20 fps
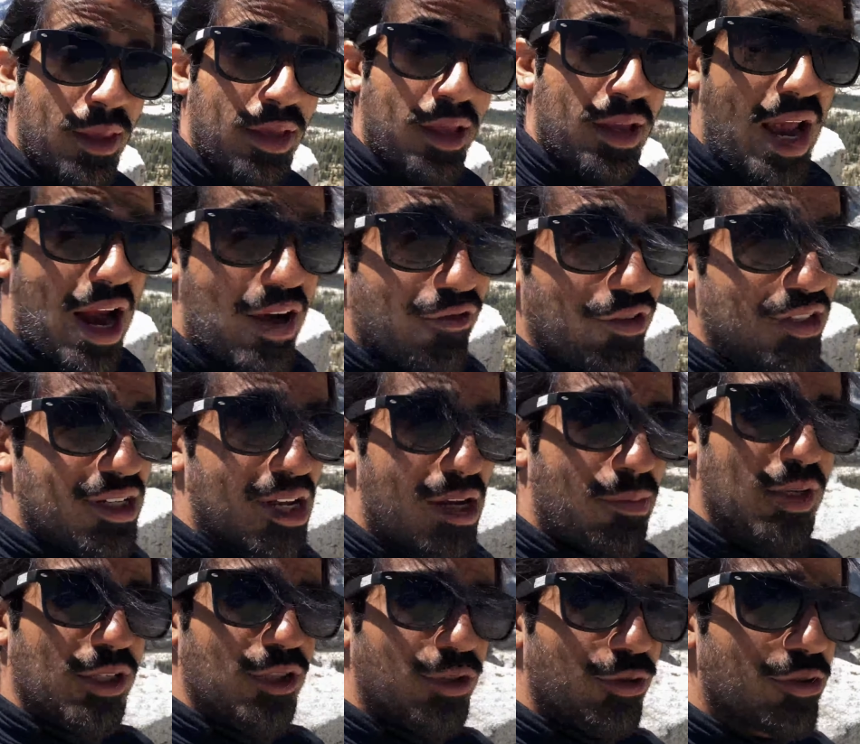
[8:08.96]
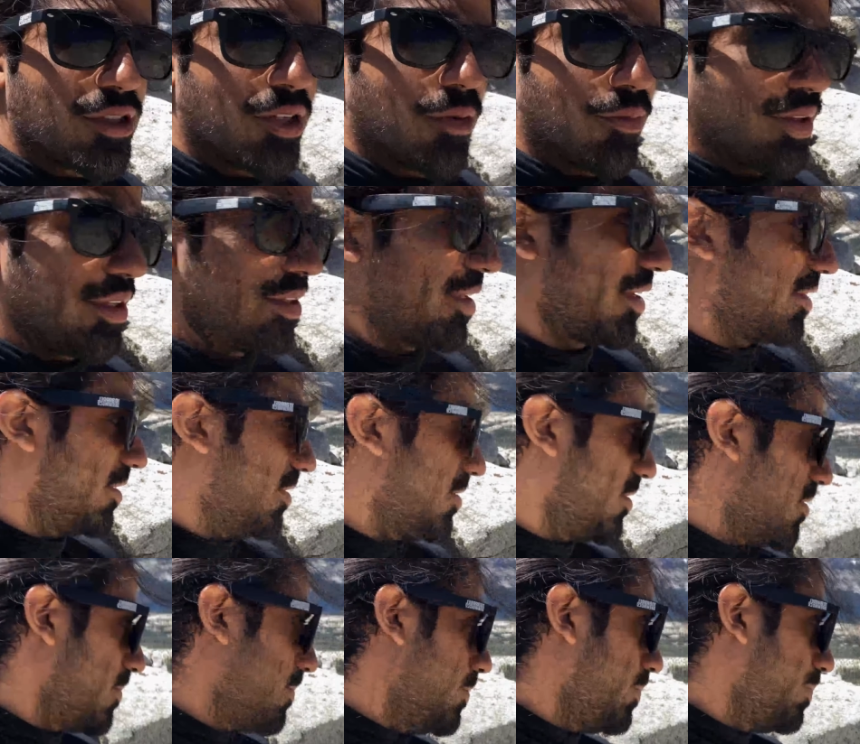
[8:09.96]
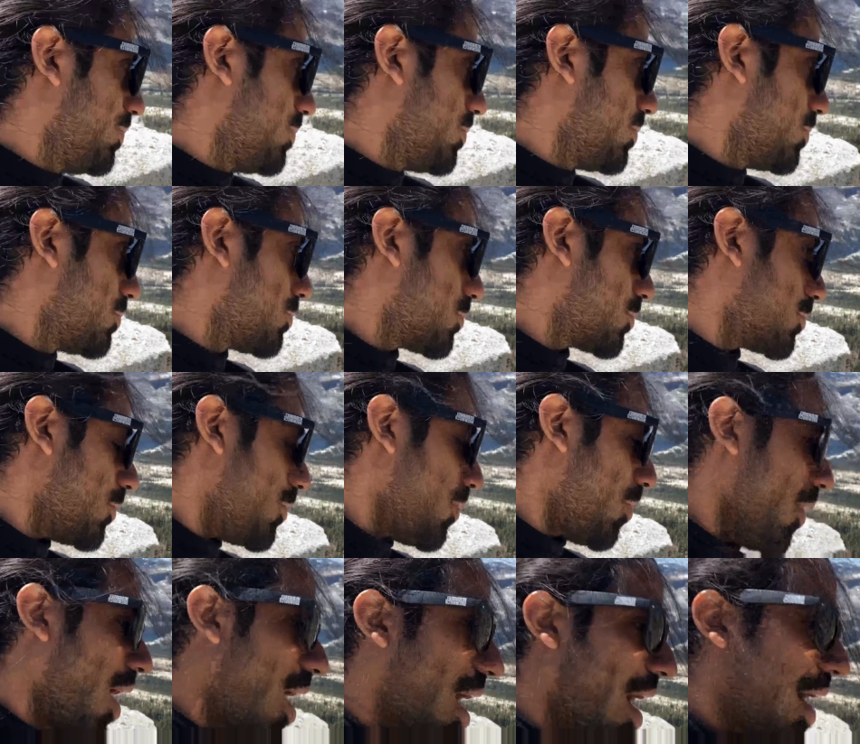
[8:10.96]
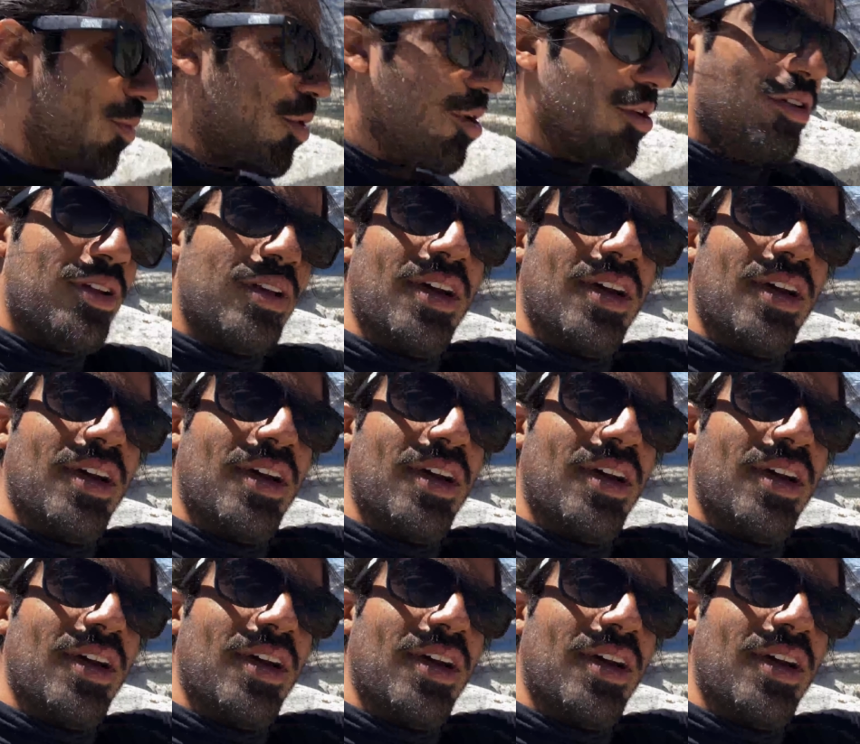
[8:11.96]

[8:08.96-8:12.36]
every time I do something like this, I'm on